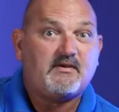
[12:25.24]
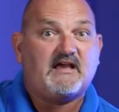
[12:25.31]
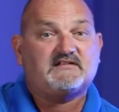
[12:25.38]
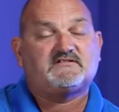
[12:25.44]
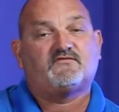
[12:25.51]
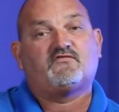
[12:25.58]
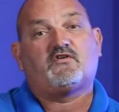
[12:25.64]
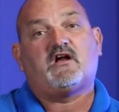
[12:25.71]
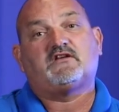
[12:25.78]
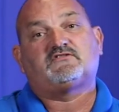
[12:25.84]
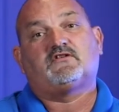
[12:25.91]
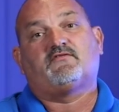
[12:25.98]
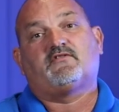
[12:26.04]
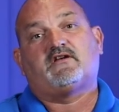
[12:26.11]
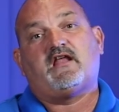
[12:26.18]
passive
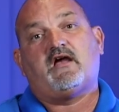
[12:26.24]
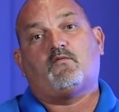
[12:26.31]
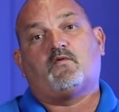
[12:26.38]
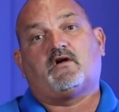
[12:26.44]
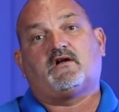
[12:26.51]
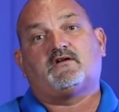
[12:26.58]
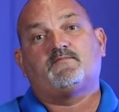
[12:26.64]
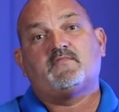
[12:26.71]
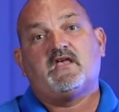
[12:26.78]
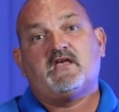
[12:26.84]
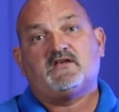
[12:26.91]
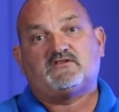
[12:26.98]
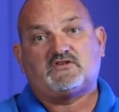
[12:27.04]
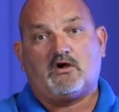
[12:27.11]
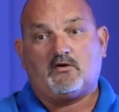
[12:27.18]
crossover network.
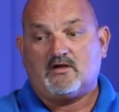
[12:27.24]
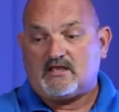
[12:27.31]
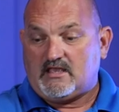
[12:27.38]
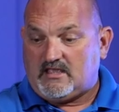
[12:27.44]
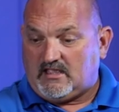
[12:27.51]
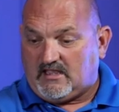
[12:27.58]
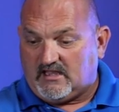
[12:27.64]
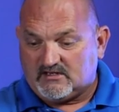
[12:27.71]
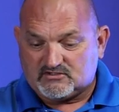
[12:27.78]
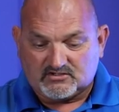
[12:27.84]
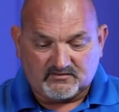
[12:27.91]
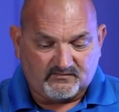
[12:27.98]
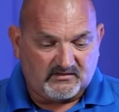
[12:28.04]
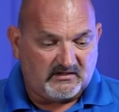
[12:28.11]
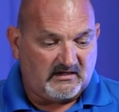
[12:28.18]
So each
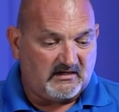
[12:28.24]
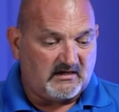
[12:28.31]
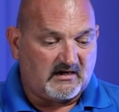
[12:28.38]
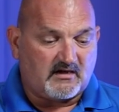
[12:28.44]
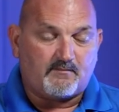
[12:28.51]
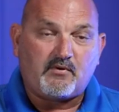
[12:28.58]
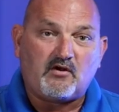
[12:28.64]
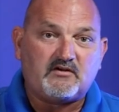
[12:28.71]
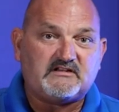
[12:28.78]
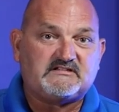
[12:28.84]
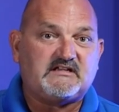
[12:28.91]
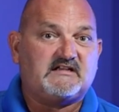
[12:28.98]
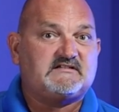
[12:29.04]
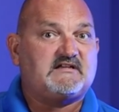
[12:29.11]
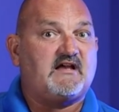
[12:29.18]
of the uh, component
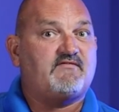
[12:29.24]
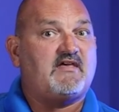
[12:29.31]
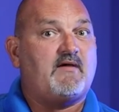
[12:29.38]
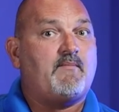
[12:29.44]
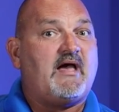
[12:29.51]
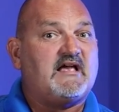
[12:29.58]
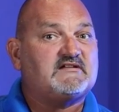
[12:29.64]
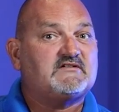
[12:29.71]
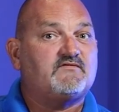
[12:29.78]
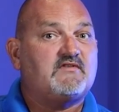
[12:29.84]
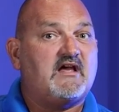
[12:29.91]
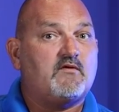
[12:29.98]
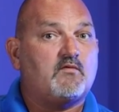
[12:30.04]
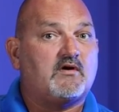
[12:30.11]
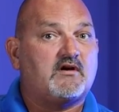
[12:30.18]
sets have that passive
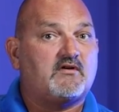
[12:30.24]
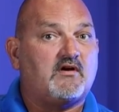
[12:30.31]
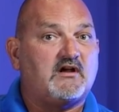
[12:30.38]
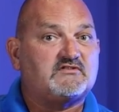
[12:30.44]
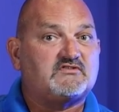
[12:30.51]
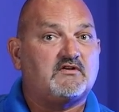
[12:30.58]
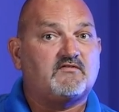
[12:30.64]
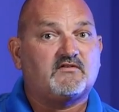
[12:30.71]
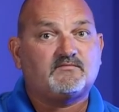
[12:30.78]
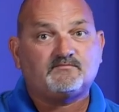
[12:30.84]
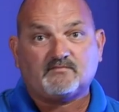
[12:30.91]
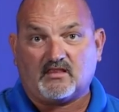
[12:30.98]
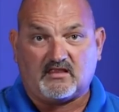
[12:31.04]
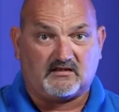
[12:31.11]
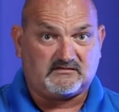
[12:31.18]
network crossover,
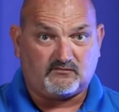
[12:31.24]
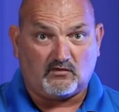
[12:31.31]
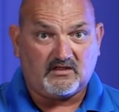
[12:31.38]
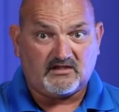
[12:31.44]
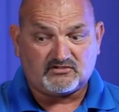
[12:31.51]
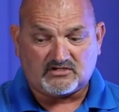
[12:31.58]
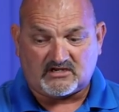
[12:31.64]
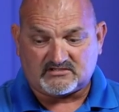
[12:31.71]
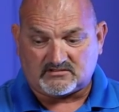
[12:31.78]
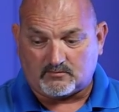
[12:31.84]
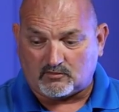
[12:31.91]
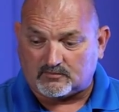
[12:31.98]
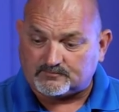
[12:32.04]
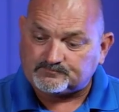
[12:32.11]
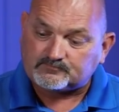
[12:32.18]
that's fully
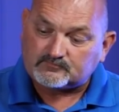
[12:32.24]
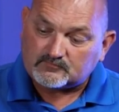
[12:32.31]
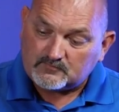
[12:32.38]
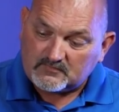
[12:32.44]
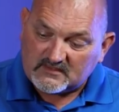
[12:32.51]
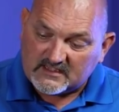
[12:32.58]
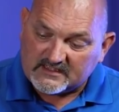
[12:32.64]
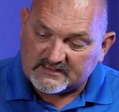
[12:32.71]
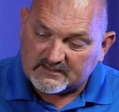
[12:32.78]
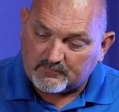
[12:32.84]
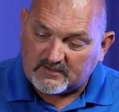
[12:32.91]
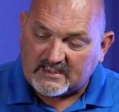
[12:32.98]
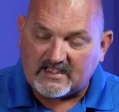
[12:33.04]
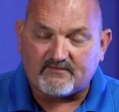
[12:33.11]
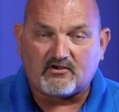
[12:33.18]
adjustable. And then
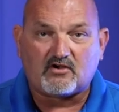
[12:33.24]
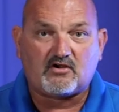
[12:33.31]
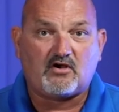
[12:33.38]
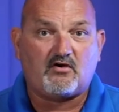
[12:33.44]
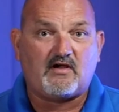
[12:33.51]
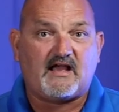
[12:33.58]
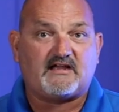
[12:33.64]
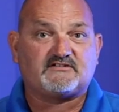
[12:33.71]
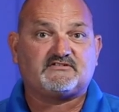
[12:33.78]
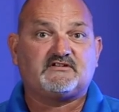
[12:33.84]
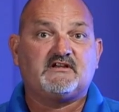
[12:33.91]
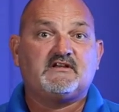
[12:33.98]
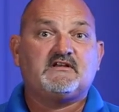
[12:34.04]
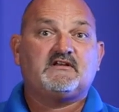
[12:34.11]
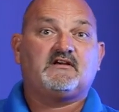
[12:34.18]
we have our coax
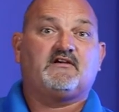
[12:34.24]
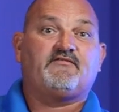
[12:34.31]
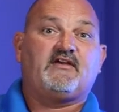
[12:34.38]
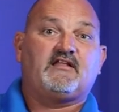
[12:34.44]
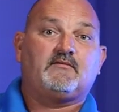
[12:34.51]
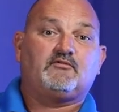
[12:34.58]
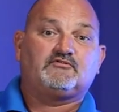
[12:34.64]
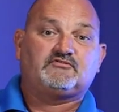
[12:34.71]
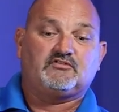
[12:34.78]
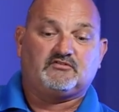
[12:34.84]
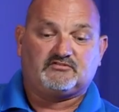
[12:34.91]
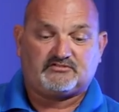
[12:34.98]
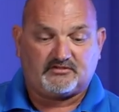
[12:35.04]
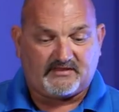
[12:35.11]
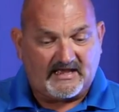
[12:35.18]
available
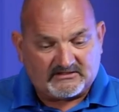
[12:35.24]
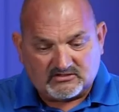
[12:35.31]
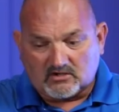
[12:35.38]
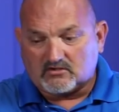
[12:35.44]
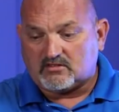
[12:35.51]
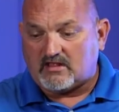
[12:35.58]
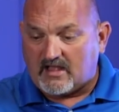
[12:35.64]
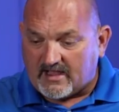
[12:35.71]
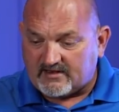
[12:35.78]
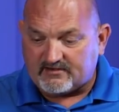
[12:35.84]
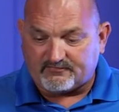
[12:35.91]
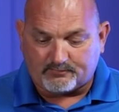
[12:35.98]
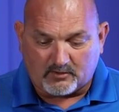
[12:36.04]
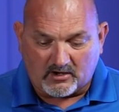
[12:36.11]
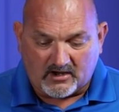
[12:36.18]
too. So that's our line
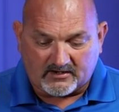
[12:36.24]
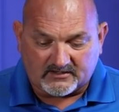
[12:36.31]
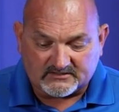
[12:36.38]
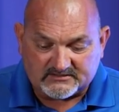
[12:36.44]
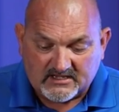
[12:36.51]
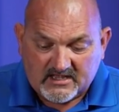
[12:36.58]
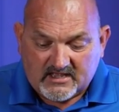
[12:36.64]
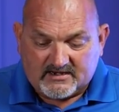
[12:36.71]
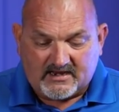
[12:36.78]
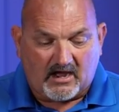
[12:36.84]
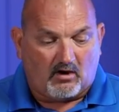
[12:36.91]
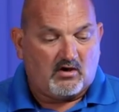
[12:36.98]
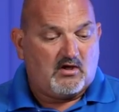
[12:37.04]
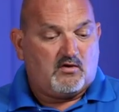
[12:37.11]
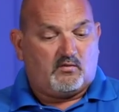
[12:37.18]
of products.
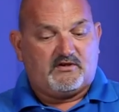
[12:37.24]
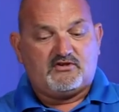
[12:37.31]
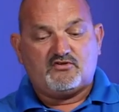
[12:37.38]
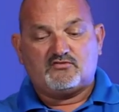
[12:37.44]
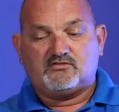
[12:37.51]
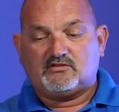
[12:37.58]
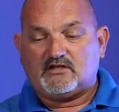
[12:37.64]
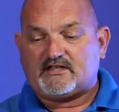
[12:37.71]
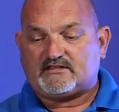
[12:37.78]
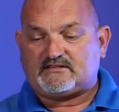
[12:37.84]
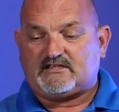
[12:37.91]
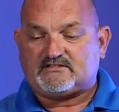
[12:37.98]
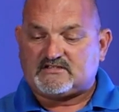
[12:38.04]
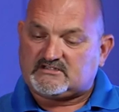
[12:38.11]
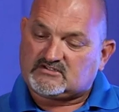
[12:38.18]
Now, when you look at
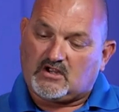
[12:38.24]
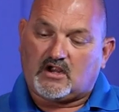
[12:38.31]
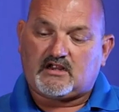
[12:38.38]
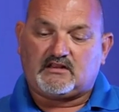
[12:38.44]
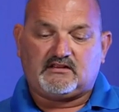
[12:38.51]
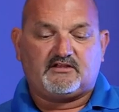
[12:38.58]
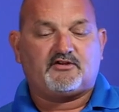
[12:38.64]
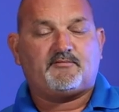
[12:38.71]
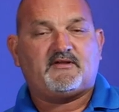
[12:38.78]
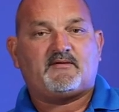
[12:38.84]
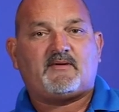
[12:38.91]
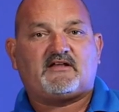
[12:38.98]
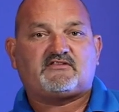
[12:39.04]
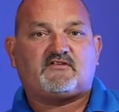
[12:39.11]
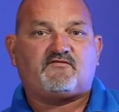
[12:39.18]
these, let's talk a little bit
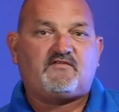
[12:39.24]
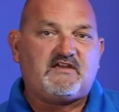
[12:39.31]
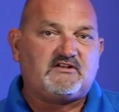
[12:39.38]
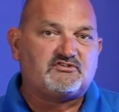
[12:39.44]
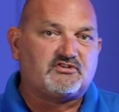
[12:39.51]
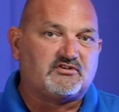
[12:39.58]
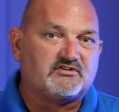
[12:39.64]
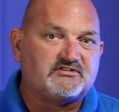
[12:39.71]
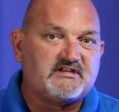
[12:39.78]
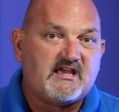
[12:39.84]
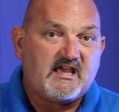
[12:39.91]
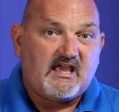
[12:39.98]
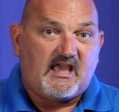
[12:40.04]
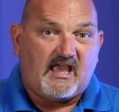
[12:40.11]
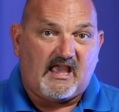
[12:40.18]
about the features
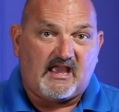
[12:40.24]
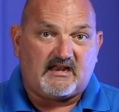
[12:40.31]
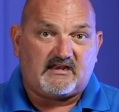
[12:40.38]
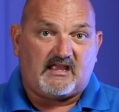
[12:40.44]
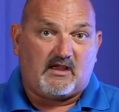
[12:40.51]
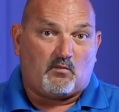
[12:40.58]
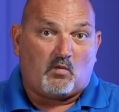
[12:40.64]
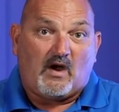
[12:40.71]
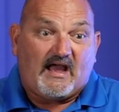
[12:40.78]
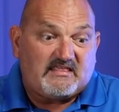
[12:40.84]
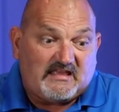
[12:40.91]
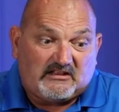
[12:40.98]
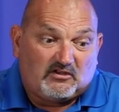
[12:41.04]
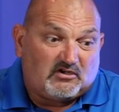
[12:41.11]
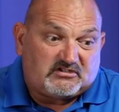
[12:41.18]
and, and why
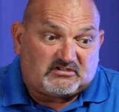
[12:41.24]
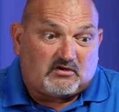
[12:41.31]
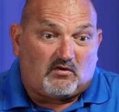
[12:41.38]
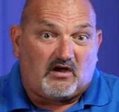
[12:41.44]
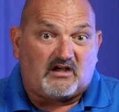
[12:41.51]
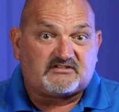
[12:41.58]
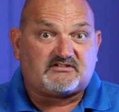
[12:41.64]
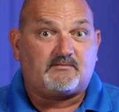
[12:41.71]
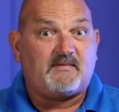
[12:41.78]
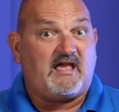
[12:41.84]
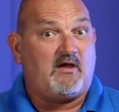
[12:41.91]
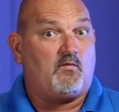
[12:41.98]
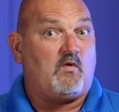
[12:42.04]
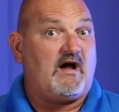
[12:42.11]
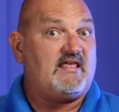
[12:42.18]
they look so awesome
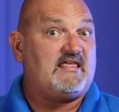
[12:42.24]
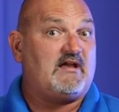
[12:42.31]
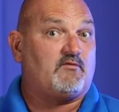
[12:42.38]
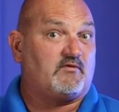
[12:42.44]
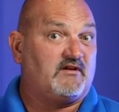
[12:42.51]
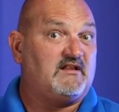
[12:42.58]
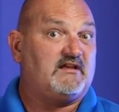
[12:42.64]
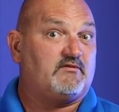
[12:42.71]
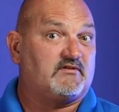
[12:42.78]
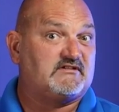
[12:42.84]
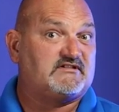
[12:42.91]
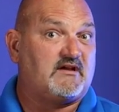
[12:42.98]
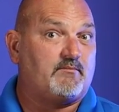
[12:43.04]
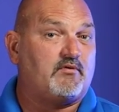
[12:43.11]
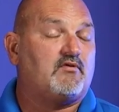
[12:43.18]
and why they really
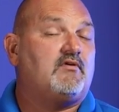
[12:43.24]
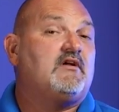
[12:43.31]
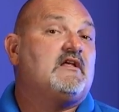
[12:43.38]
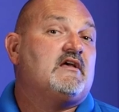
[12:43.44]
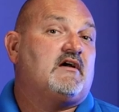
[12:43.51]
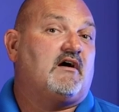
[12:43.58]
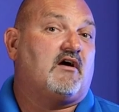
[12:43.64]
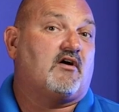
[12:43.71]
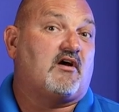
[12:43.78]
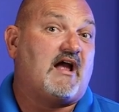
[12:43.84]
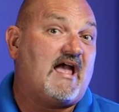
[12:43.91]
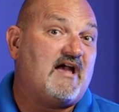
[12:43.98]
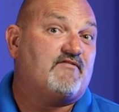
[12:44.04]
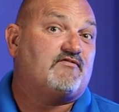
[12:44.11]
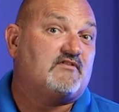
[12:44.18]
resemble our
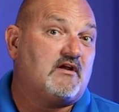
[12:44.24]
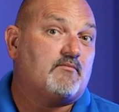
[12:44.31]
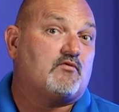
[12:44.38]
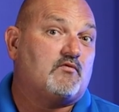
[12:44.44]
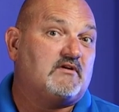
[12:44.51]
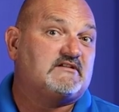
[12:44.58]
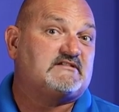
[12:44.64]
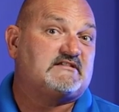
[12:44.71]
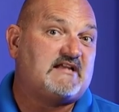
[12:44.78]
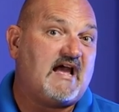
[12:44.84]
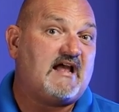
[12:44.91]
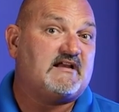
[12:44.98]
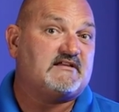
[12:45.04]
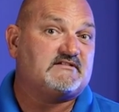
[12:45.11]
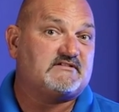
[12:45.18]
F number one
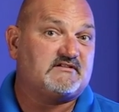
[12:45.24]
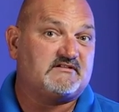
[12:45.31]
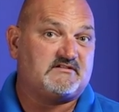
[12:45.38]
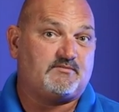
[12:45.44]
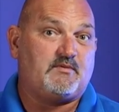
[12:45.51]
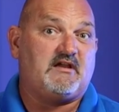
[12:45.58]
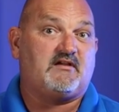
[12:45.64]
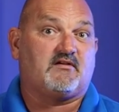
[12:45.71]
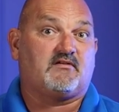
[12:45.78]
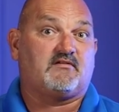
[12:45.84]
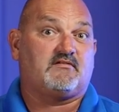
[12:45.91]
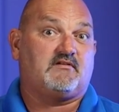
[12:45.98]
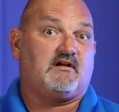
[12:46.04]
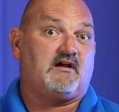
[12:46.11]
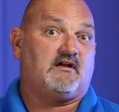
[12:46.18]
status
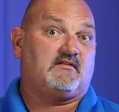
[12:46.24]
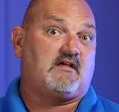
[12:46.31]
speaker uh,